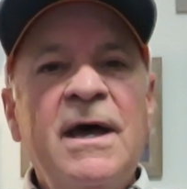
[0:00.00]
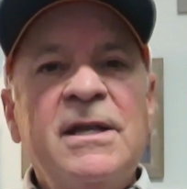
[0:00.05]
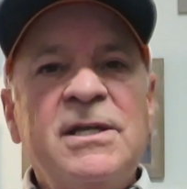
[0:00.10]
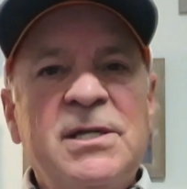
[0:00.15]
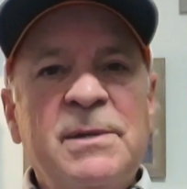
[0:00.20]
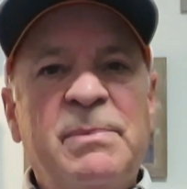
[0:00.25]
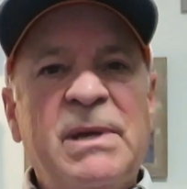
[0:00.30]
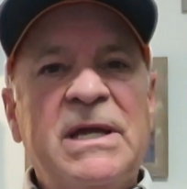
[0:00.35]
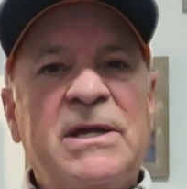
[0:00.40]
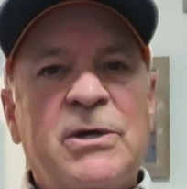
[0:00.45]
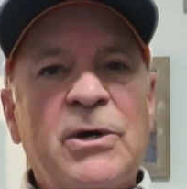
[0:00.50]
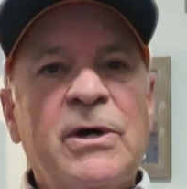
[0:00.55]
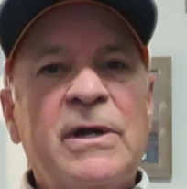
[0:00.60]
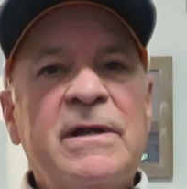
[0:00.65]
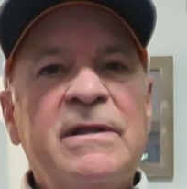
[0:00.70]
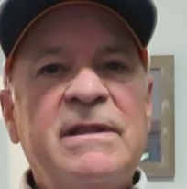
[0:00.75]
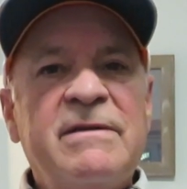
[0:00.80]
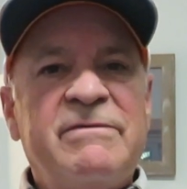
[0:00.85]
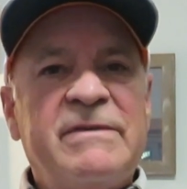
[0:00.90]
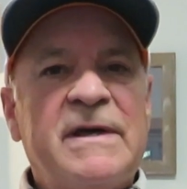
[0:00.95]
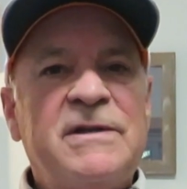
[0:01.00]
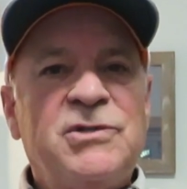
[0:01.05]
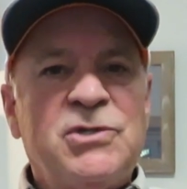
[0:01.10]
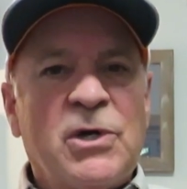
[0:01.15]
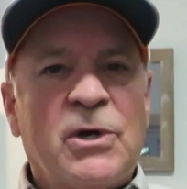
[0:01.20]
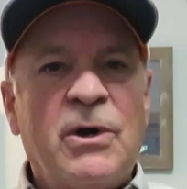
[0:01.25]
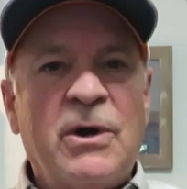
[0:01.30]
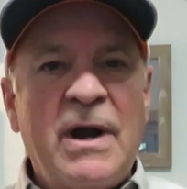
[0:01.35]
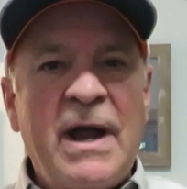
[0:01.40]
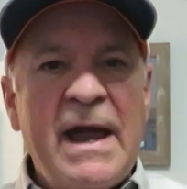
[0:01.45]
to be good in the
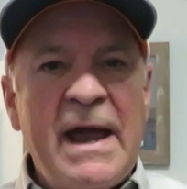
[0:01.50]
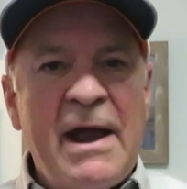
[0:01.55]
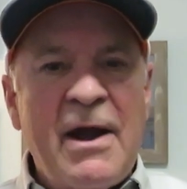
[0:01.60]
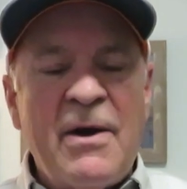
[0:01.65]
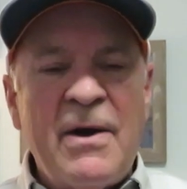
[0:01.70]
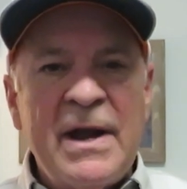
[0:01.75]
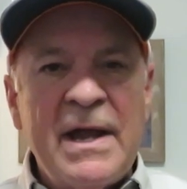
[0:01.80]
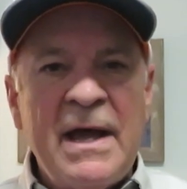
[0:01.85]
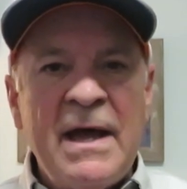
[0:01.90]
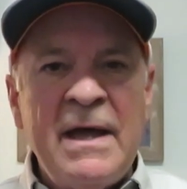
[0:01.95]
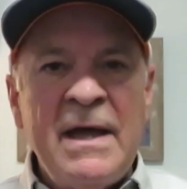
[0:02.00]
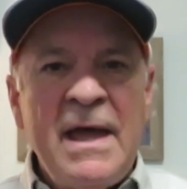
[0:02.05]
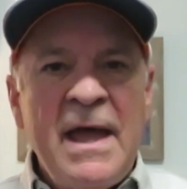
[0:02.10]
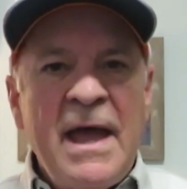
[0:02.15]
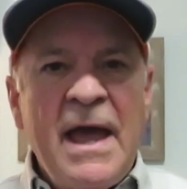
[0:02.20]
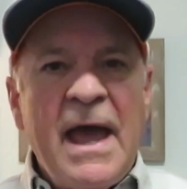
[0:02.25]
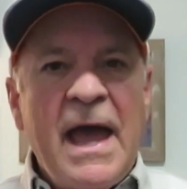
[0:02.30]
Ventura area.